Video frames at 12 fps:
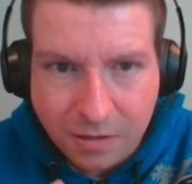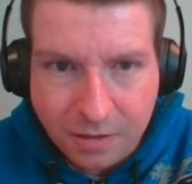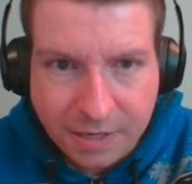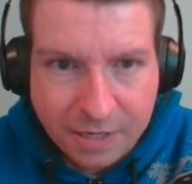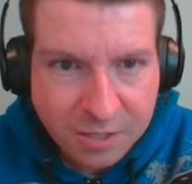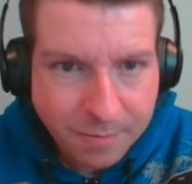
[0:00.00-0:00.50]
The
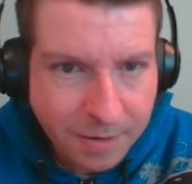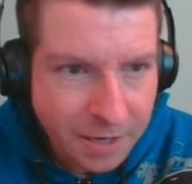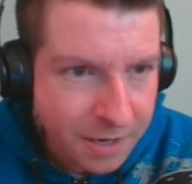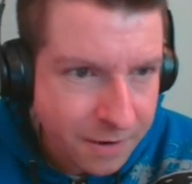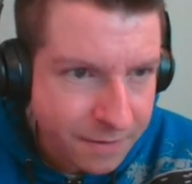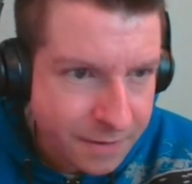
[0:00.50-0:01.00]
lion
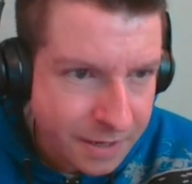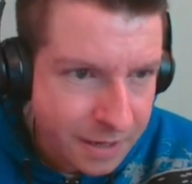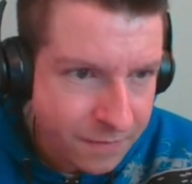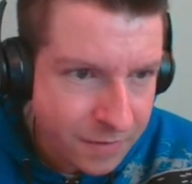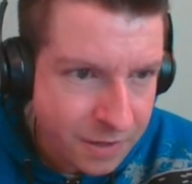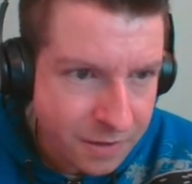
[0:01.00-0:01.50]
spine, I already
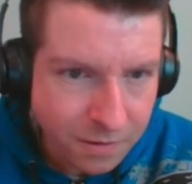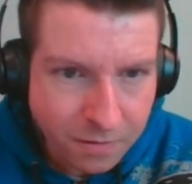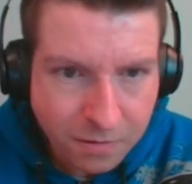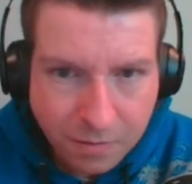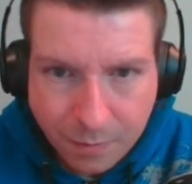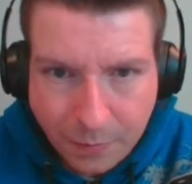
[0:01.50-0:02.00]
have that though.
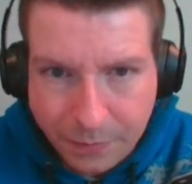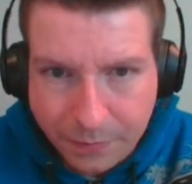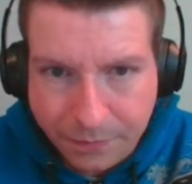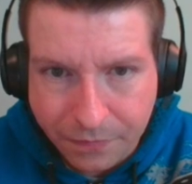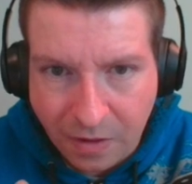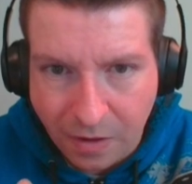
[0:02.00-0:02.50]

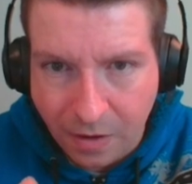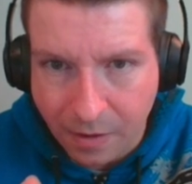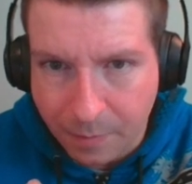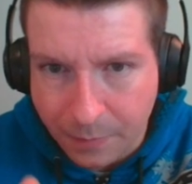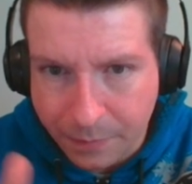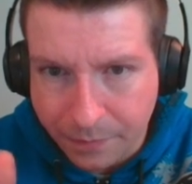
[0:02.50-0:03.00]

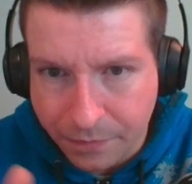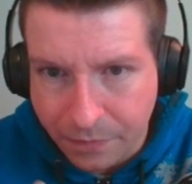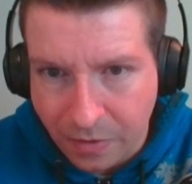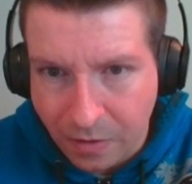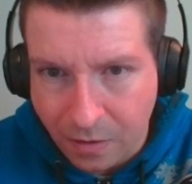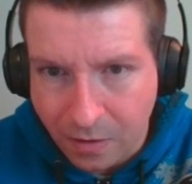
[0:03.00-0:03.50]
Okay.
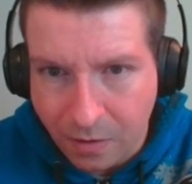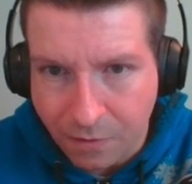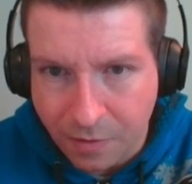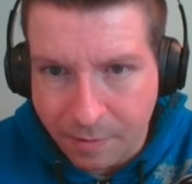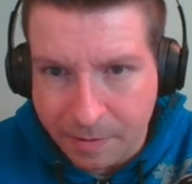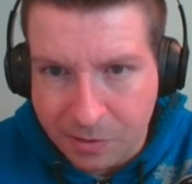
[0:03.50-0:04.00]

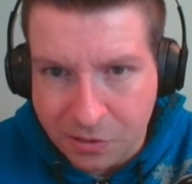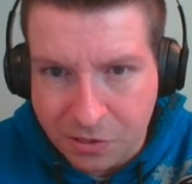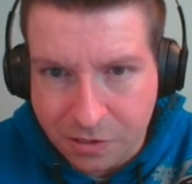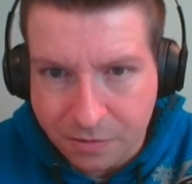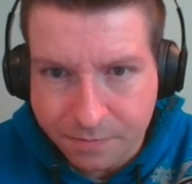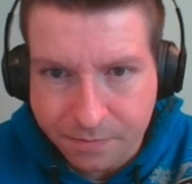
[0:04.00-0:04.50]
What about
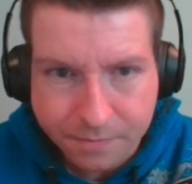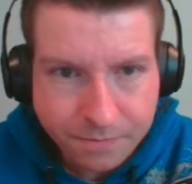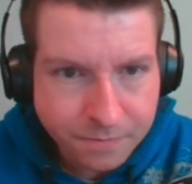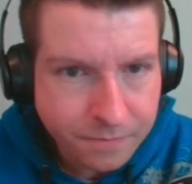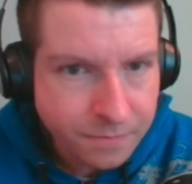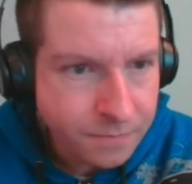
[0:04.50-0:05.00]
this?
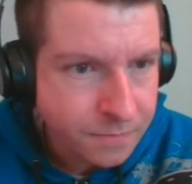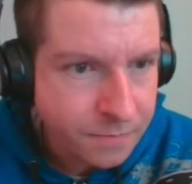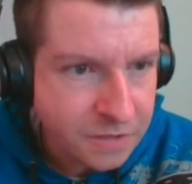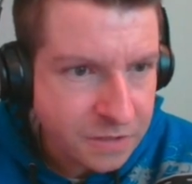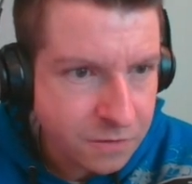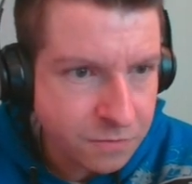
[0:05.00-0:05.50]

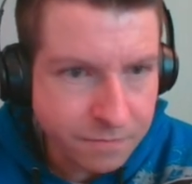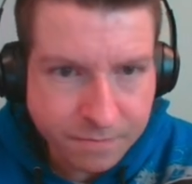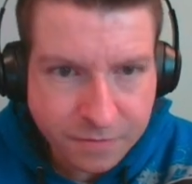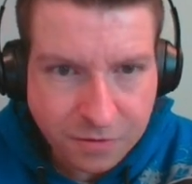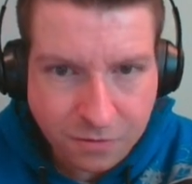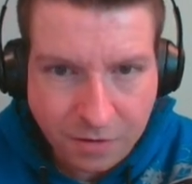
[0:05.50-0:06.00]
Nope.
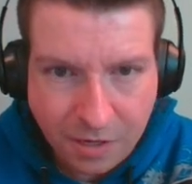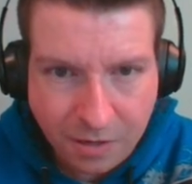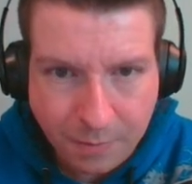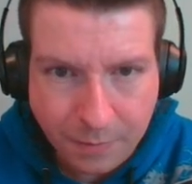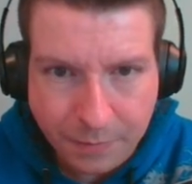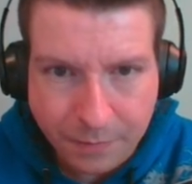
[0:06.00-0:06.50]

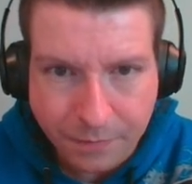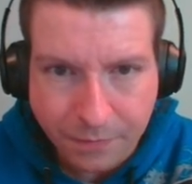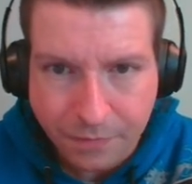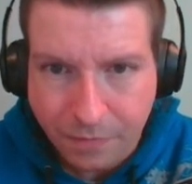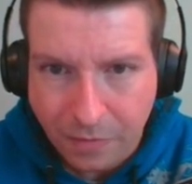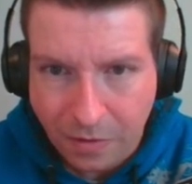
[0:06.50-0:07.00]
Okay.
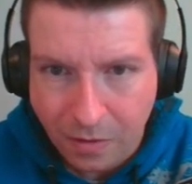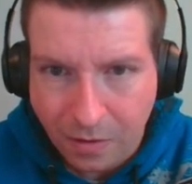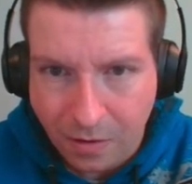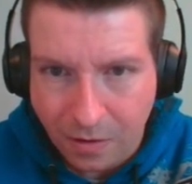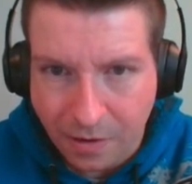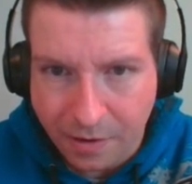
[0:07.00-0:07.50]

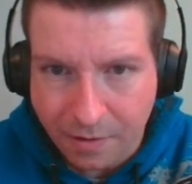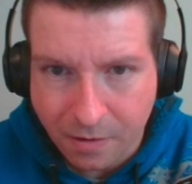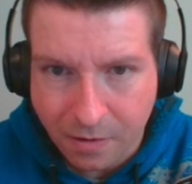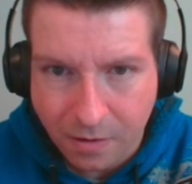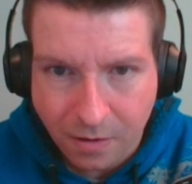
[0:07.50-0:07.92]
Here.